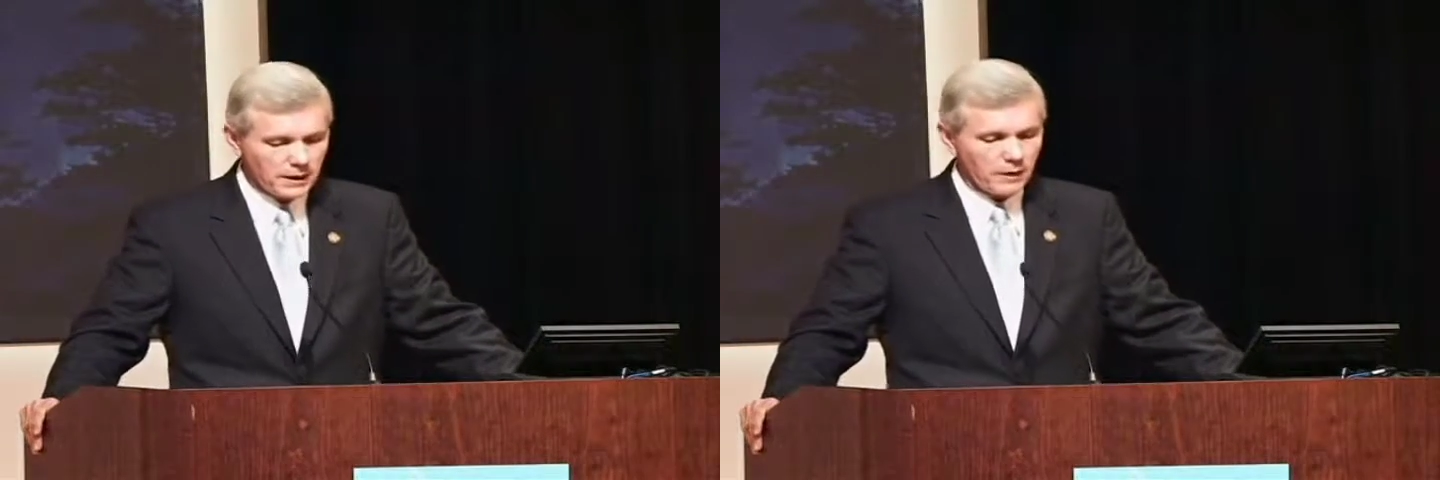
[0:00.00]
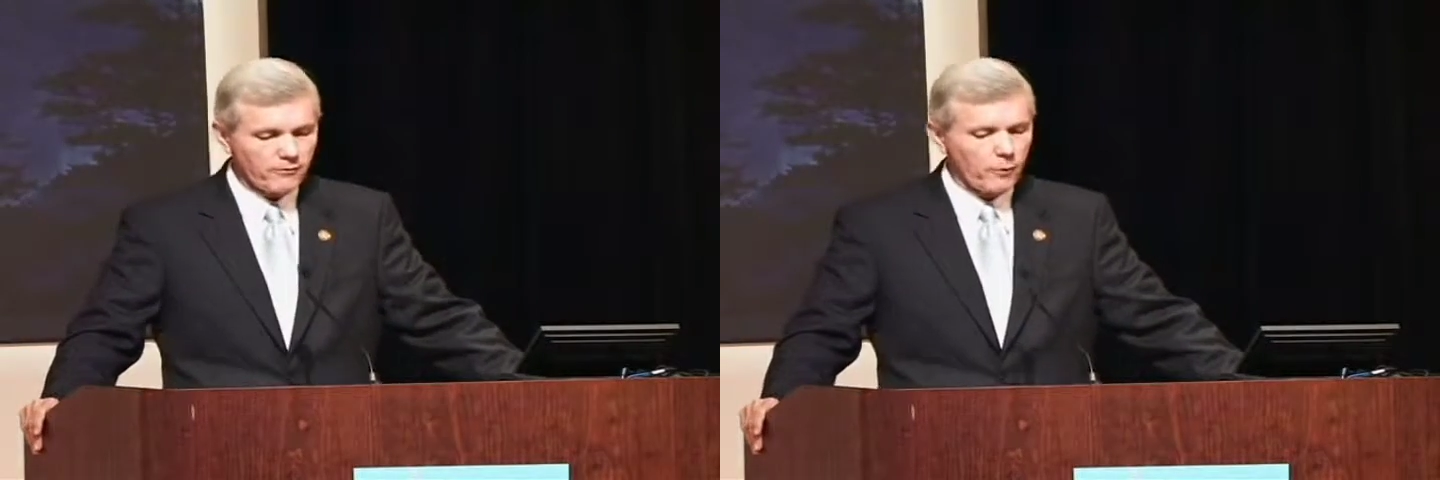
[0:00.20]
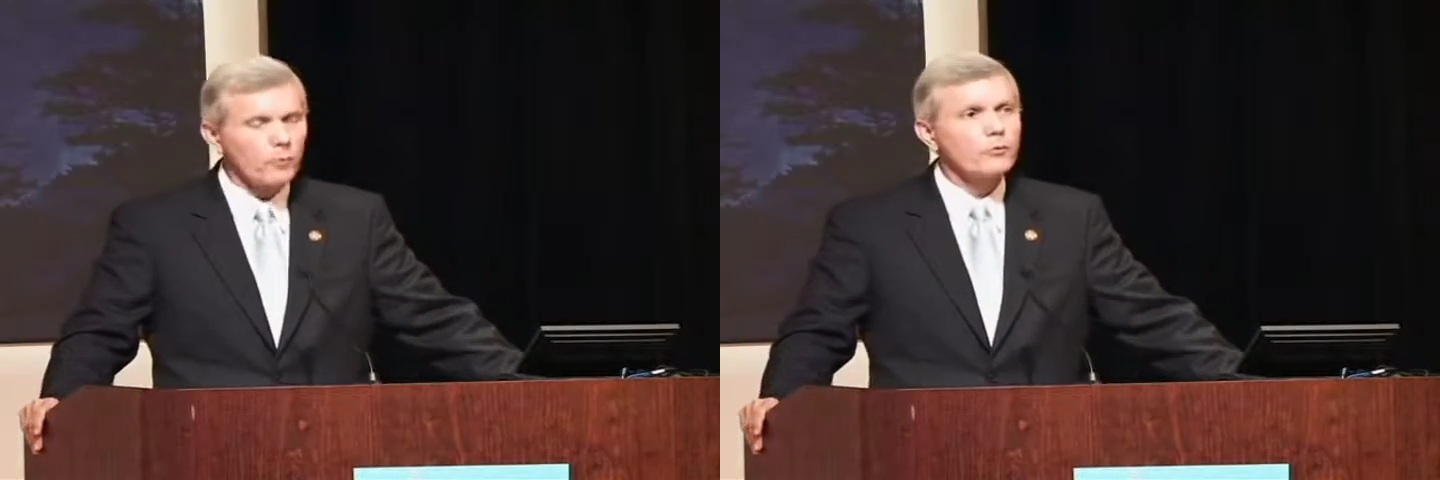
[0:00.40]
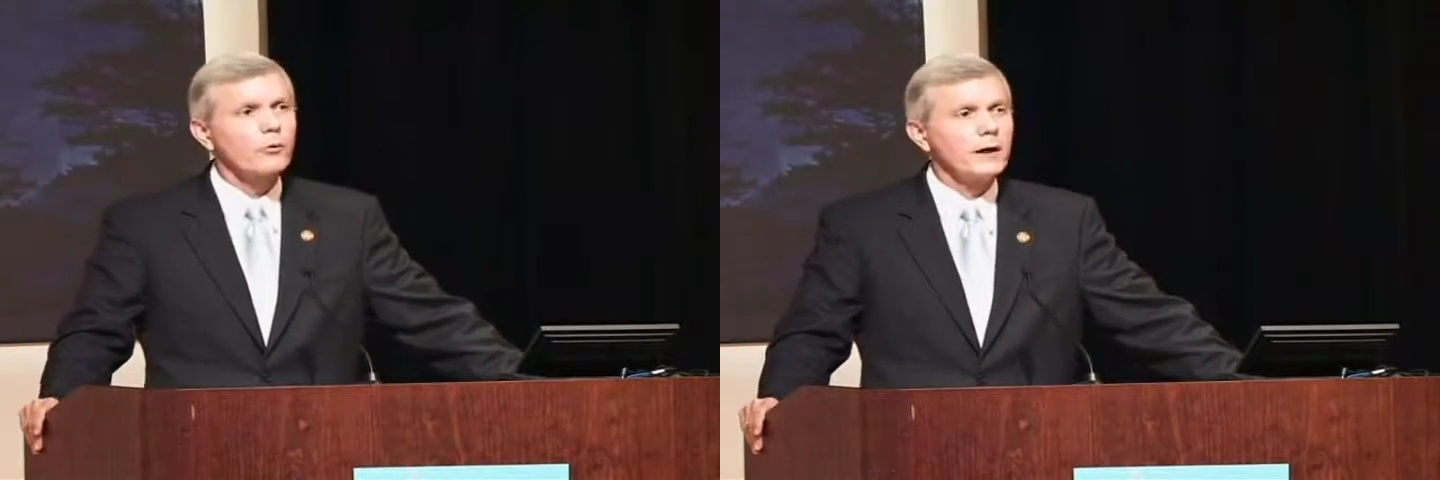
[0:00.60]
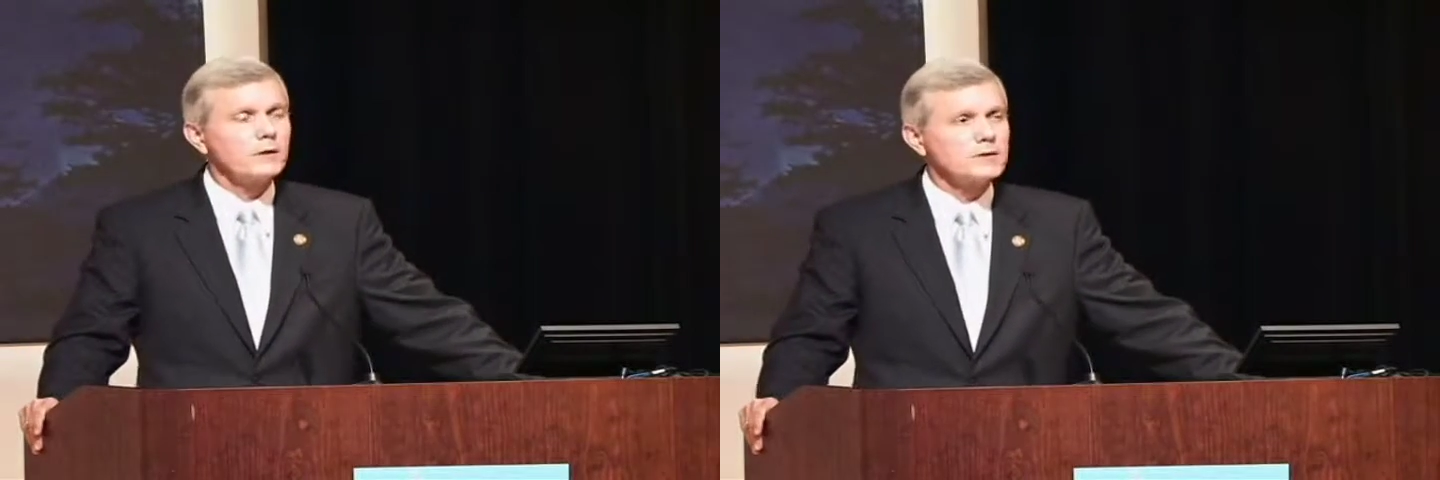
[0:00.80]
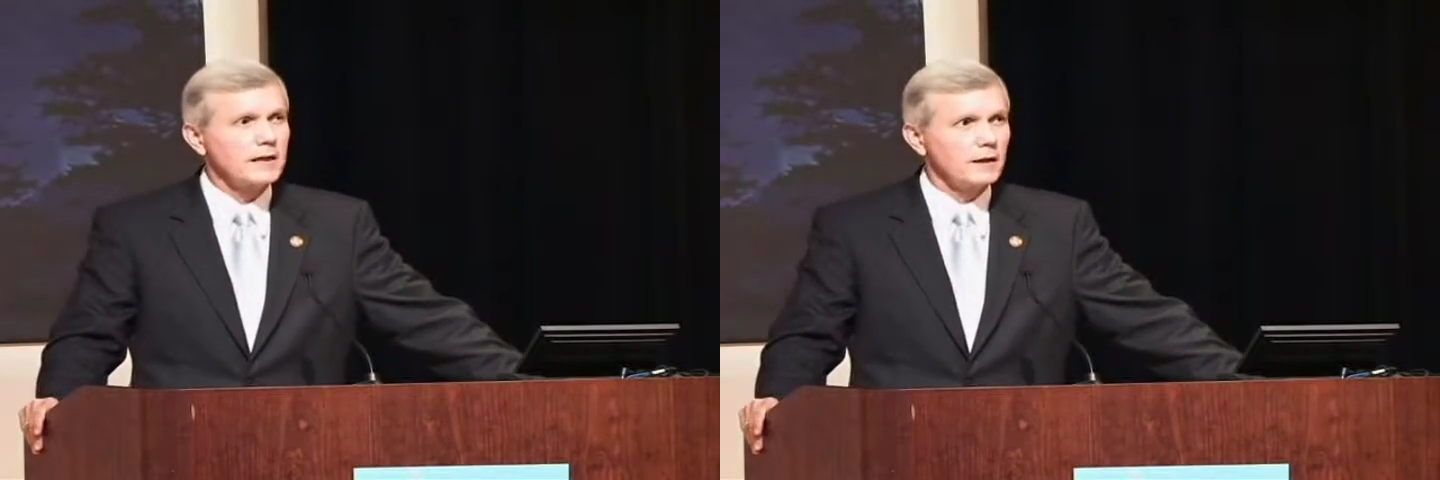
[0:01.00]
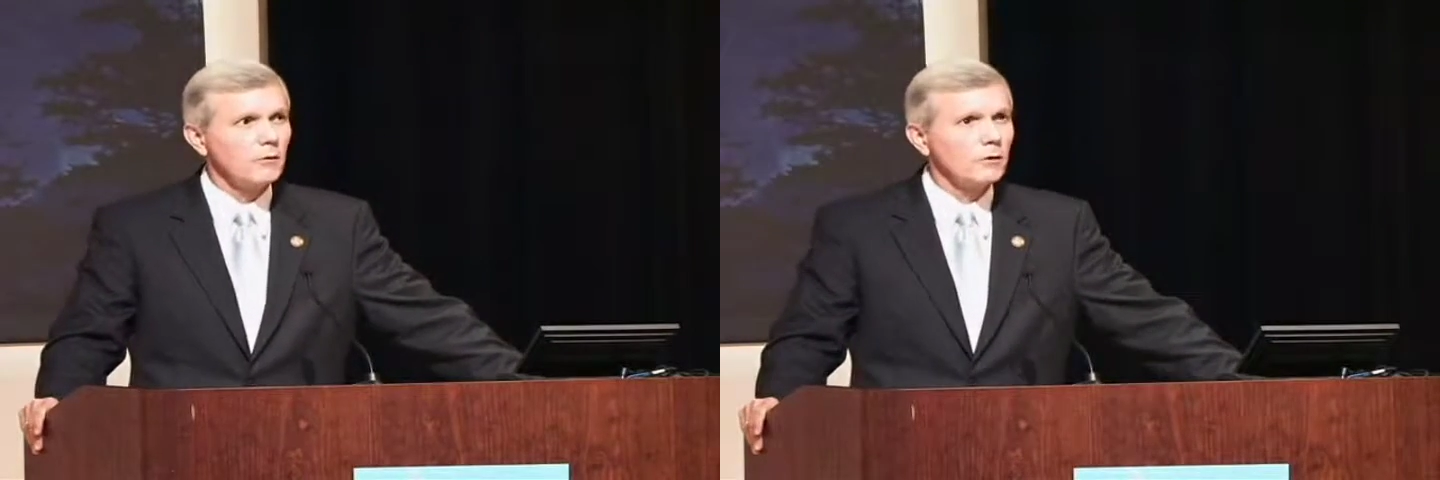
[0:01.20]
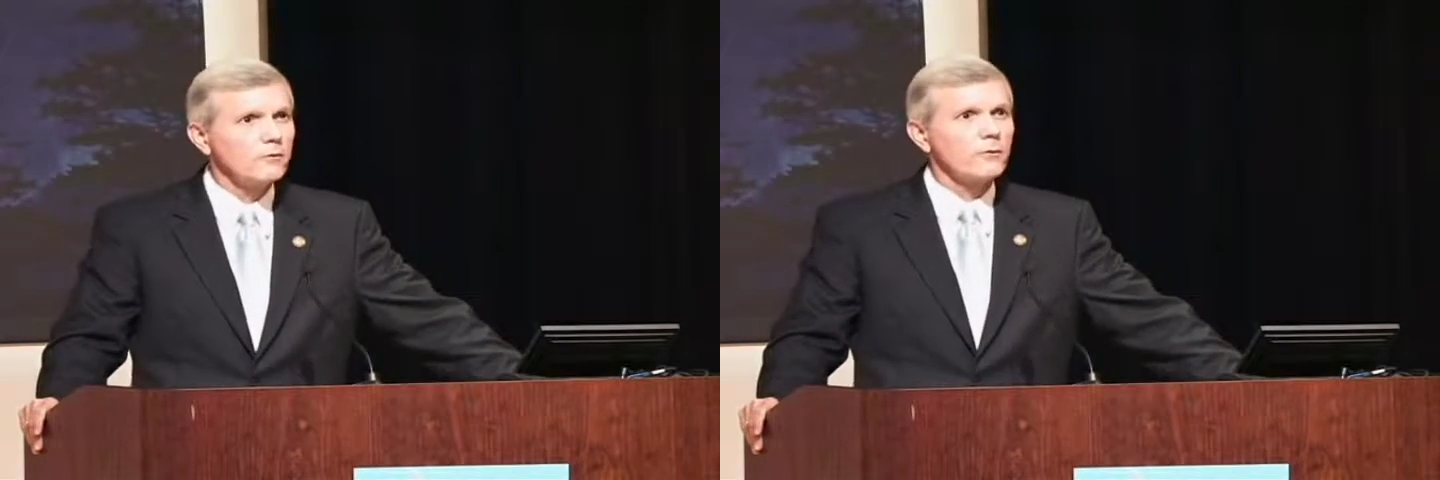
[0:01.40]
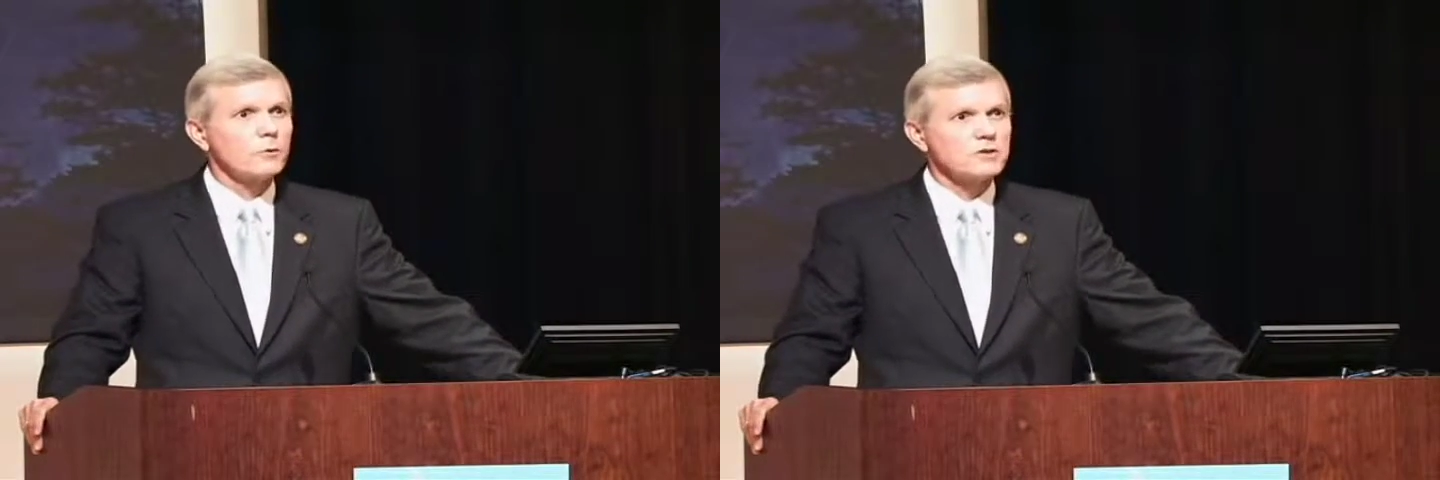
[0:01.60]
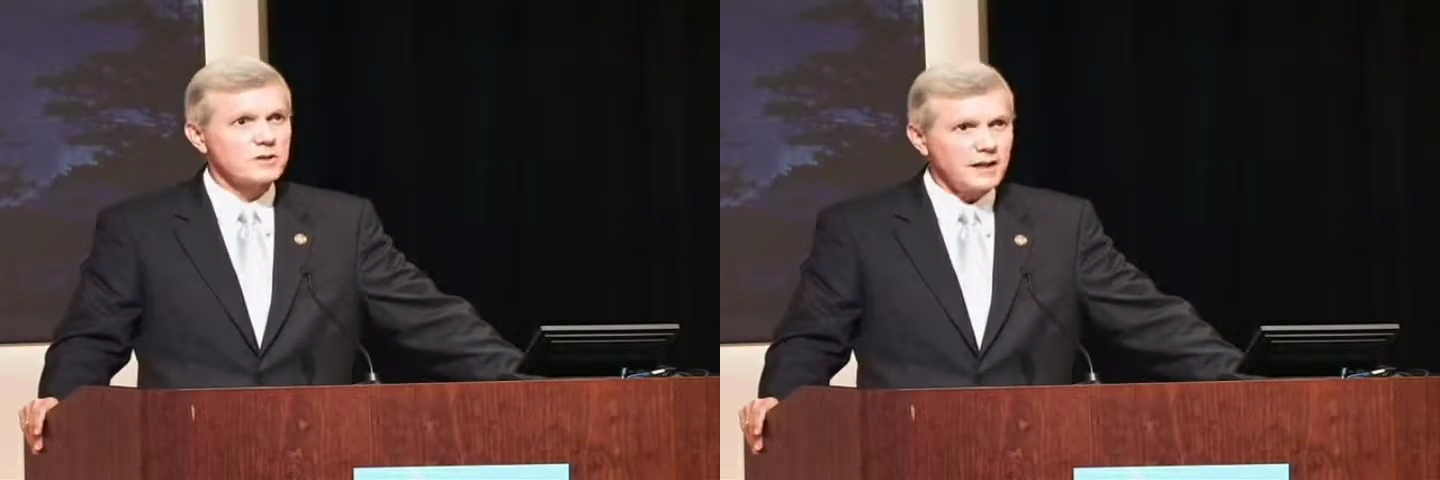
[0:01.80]
Our fourth graders had only
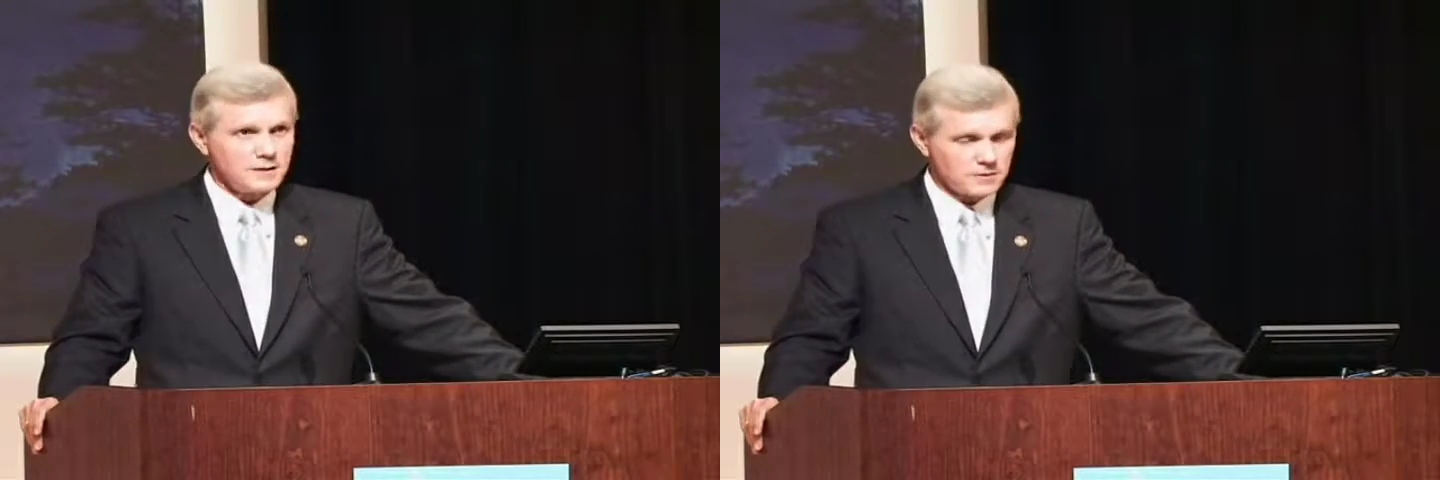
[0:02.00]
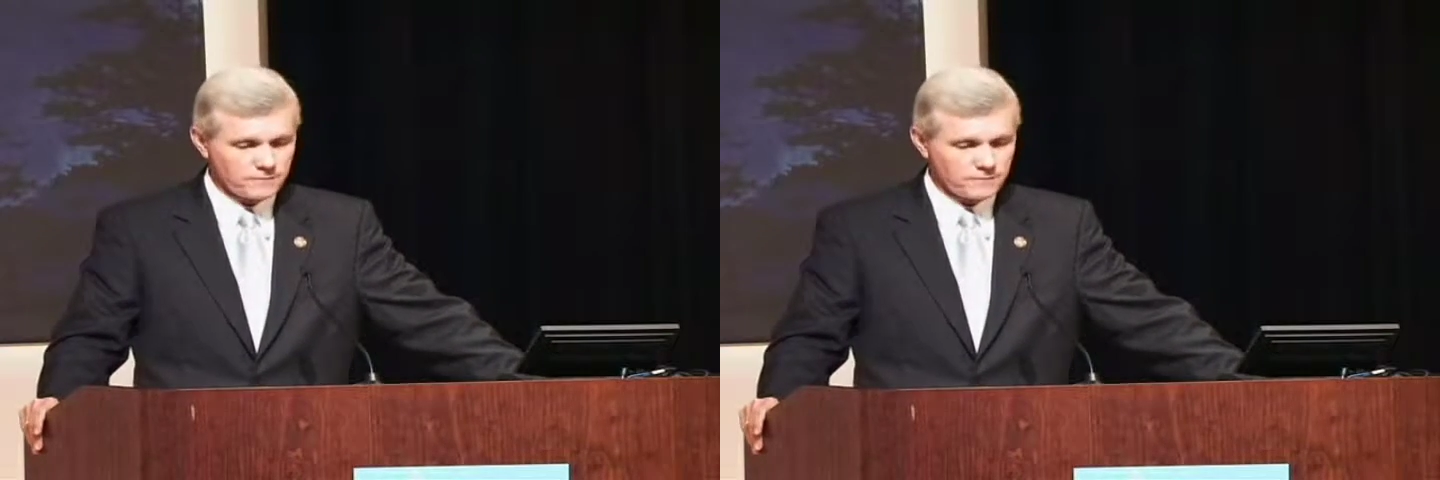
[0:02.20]
4 states